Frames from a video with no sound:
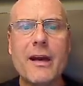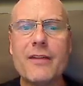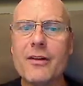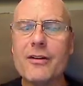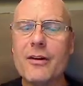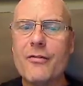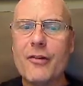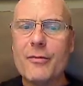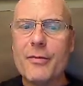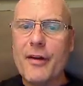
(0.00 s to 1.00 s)
has not
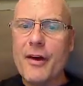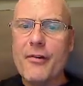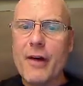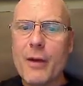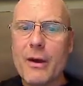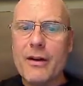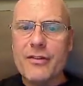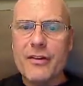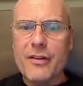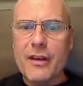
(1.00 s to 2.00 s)
confirmed with other
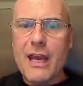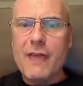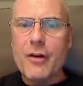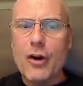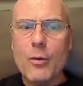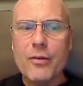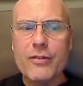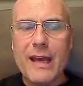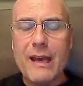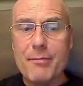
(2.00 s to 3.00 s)
eyewitnesses that Kavanaugh
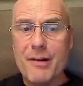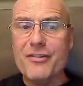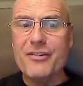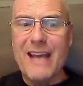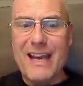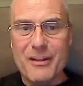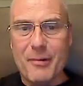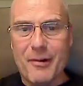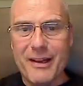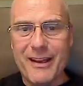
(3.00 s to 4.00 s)
was present at the
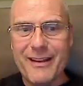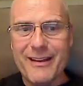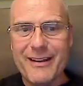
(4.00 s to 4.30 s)
party.